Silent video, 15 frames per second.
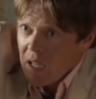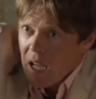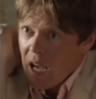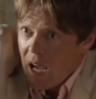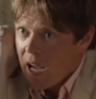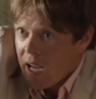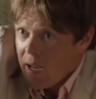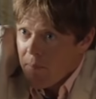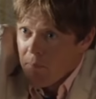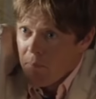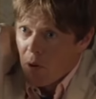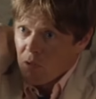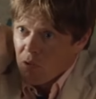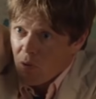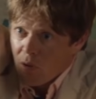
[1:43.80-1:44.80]
desk is quite
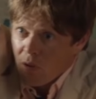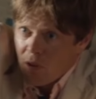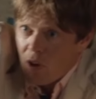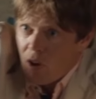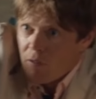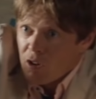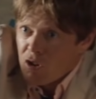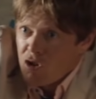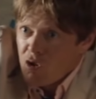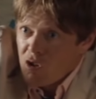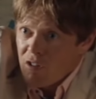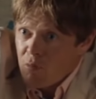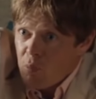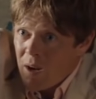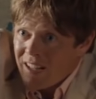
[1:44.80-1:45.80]
neat,
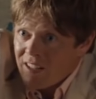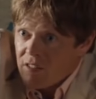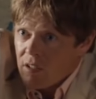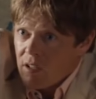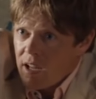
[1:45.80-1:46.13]
organized.